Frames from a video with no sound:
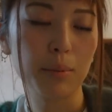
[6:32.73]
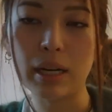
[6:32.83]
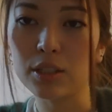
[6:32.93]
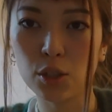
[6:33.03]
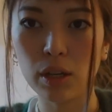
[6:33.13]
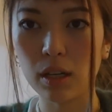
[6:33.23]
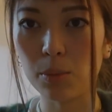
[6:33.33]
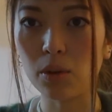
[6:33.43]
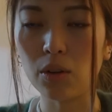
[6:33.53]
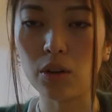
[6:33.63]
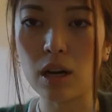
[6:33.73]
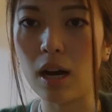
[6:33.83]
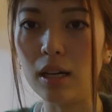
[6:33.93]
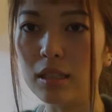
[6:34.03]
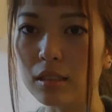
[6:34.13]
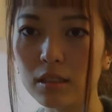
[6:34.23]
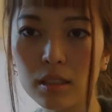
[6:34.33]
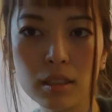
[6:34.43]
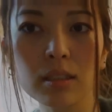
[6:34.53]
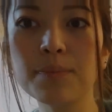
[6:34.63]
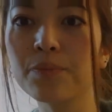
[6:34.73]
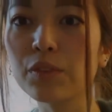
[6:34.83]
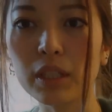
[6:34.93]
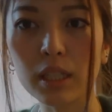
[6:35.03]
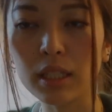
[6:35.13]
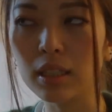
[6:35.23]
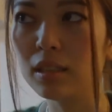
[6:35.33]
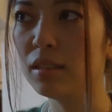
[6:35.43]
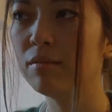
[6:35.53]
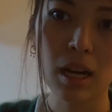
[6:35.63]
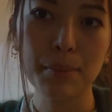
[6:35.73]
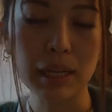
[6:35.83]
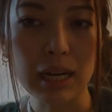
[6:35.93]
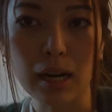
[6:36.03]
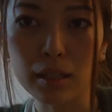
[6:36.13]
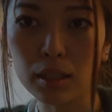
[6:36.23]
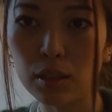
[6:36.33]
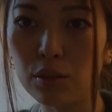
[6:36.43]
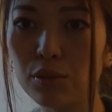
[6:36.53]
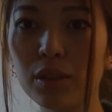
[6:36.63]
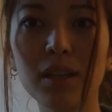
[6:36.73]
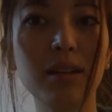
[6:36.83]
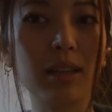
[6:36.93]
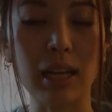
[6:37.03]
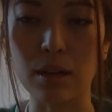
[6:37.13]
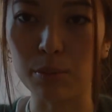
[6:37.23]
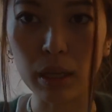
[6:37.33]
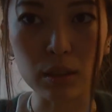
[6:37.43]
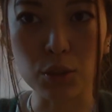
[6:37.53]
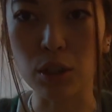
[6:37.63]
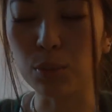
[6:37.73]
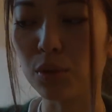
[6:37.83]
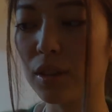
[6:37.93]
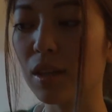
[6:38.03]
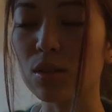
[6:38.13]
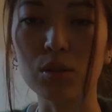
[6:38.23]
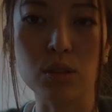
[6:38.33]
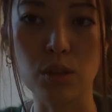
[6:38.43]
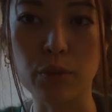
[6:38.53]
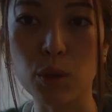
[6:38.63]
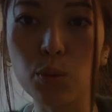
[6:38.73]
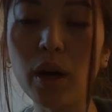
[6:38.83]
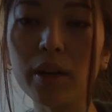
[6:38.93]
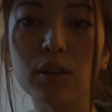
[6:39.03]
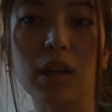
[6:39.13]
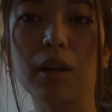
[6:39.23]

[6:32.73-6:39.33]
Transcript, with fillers: biodegradable and vegan, made out of, again, biodegradable things. So it's good for the water,